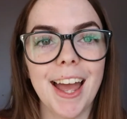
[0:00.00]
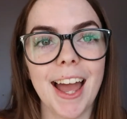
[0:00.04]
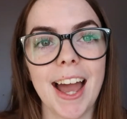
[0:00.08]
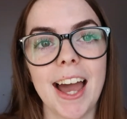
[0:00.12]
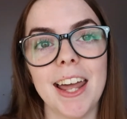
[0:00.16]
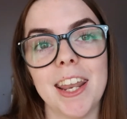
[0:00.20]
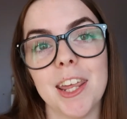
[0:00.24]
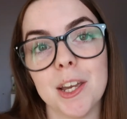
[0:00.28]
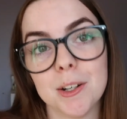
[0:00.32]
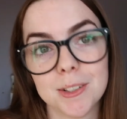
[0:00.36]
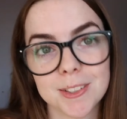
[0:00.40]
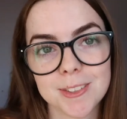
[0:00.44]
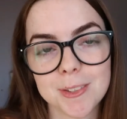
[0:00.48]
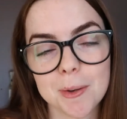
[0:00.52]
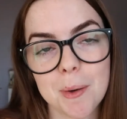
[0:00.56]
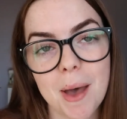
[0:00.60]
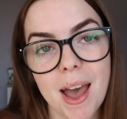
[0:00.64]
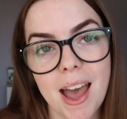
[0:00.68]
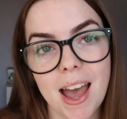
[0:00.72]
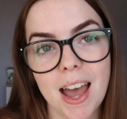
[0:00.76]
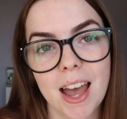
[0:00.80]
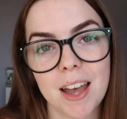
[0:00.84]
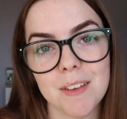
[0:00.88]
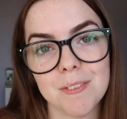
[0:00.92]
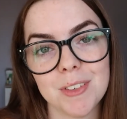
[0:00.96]
And I also
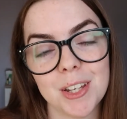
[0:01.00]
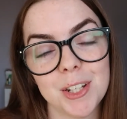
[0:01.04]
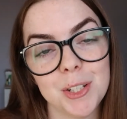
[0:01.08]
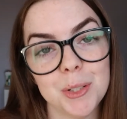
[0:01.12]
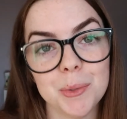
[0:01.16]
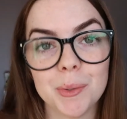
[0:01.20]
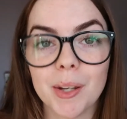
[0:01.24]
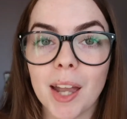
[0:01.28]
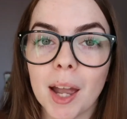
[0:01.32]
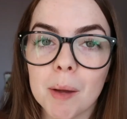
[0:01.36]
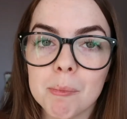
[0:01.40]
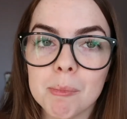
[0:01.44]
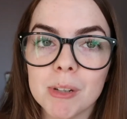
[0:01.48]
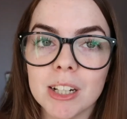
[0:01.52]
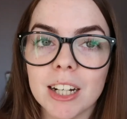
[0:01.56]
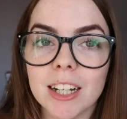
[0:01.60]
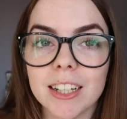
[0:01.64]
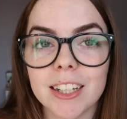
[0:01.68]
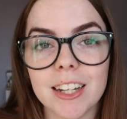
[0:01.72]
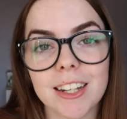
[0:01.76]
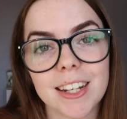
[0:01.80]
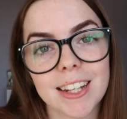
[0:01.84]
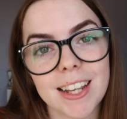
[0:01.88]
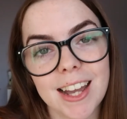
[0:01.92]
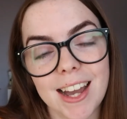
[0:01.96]
have a new camera. I
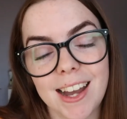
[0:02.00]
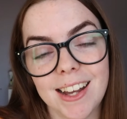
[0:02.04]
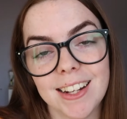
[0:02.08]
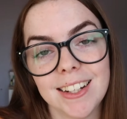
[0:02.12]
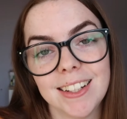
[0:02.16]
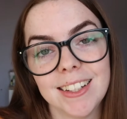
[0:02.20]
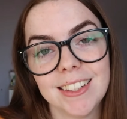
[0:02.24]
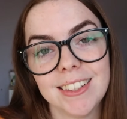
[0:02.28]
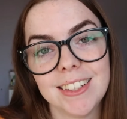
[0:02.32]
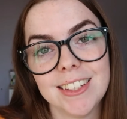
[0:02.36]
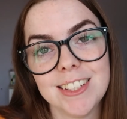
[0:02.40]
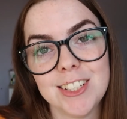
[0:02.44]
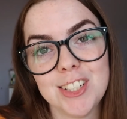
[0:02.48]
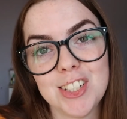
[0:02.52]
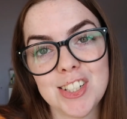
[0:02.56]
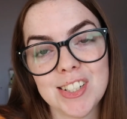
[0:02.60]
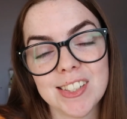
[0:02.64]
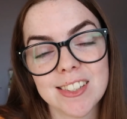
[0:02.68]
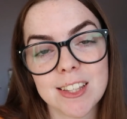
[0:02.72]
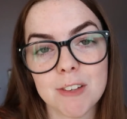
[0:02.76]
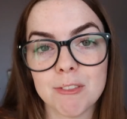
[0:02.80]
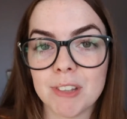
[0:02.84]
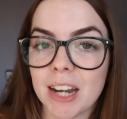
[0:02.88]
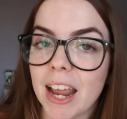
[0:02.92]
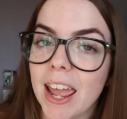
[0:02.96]
got a Canon
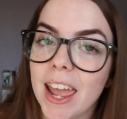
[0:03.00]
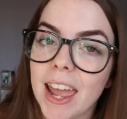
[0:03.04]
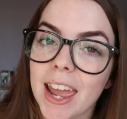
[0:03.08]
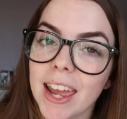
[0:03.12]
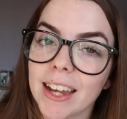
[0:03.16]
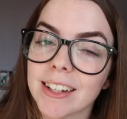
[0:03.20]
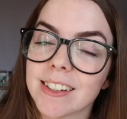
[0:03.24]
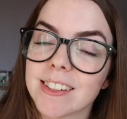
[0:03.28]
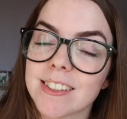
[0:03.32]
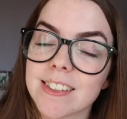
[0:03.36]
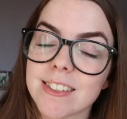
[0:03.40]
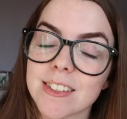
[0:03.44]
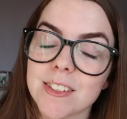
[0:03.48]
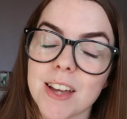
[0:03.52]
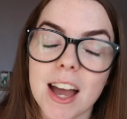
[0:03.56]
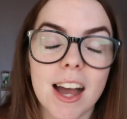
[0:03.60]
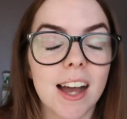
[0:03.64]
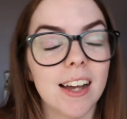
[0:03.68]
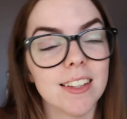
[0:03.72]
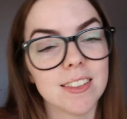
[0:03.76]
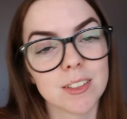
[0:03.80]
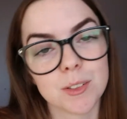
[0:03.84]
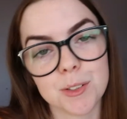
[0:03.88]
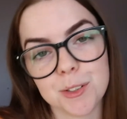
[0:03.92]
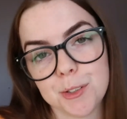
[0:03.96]
G7X
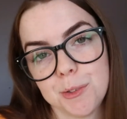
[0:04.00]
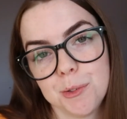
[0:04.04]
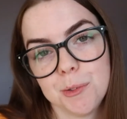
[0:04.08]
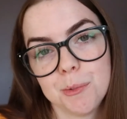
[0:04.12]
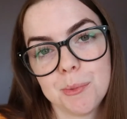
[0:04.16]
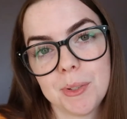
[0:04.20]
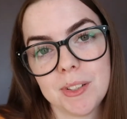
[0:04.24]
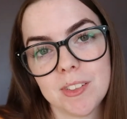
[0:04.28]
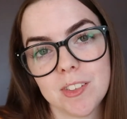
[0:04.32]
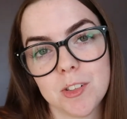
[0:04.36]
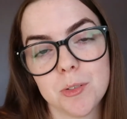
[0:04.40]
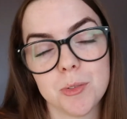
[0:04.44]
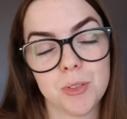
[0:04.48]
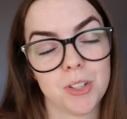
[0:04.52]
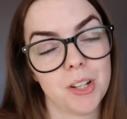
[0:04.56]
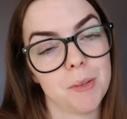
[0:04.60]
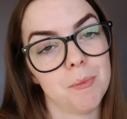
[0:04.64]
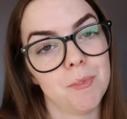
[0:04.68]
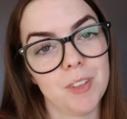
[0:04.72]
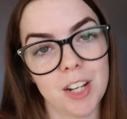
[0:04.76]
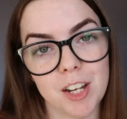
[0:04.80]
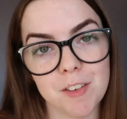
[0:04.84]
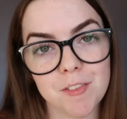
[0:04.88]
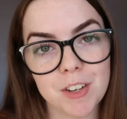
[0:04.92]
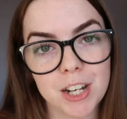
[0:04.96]
as a Christmas present, which I'm
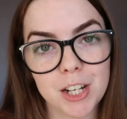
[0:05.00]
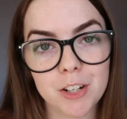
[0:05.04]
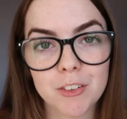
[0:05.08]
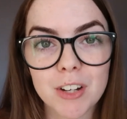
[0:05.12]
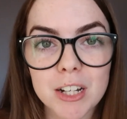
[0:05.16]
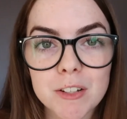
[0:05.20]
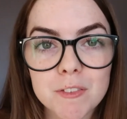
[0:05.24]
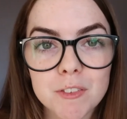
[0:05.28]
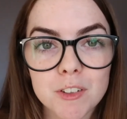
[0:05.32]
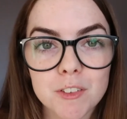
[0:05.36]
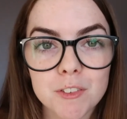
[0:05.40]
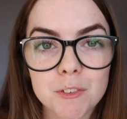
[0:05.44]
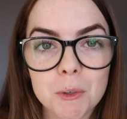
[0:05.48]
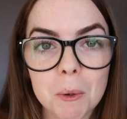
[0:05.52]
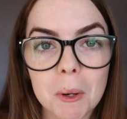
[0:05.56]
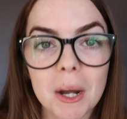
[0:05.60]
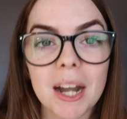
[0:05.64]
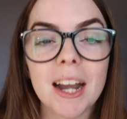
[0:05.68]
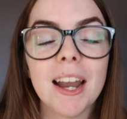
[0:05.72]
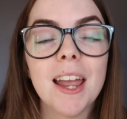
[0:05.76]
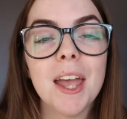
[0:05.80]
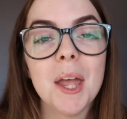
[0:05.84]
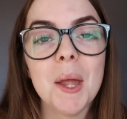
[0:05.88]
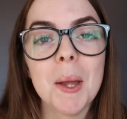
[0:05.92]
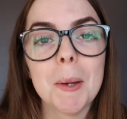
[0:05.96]
very, very grateful for,